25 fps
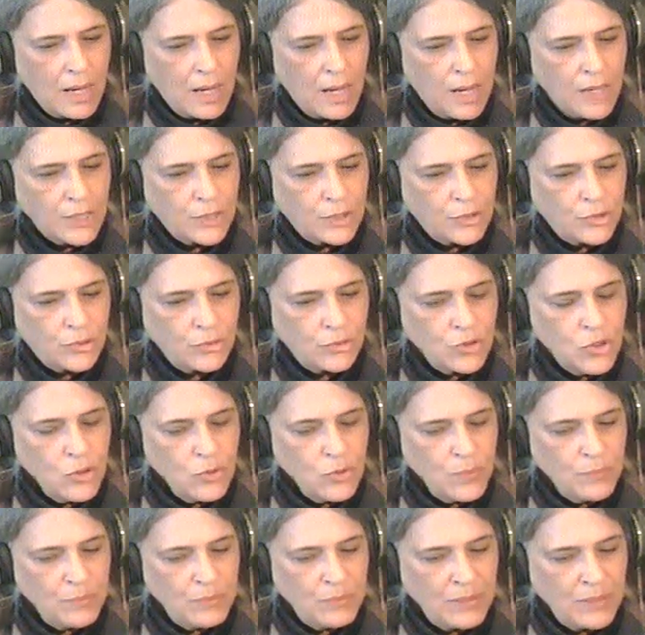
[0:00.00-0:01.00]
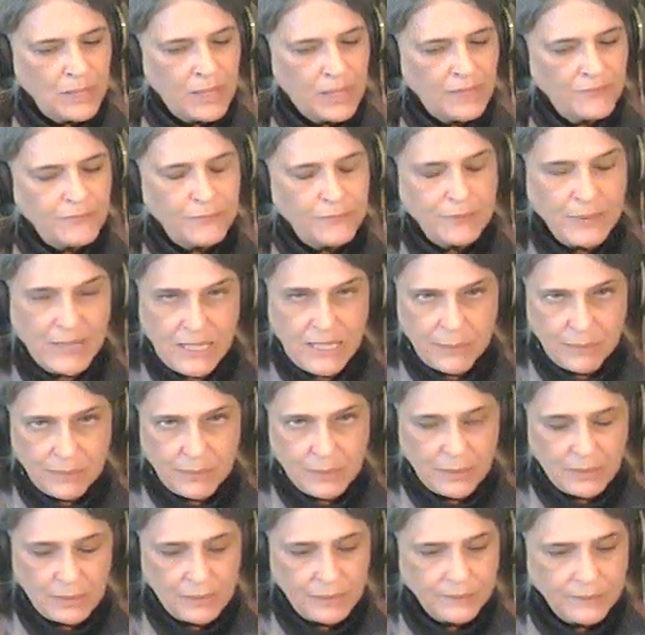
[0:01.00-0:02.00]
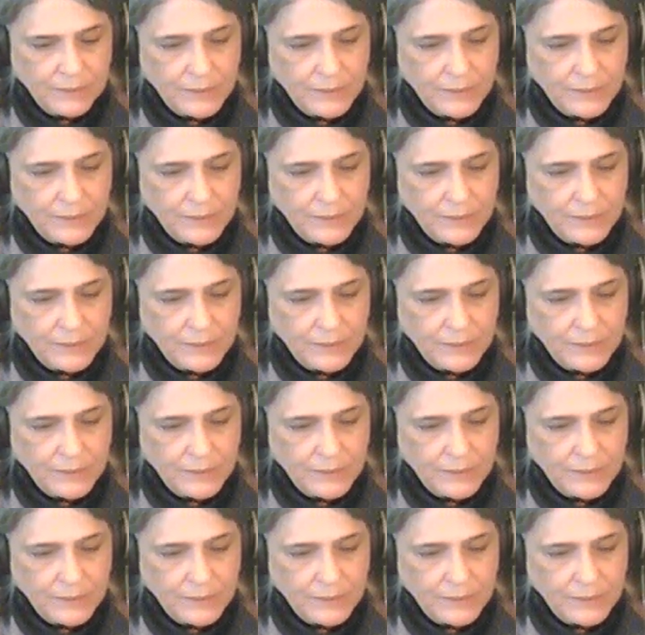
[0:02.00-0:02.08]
A group of people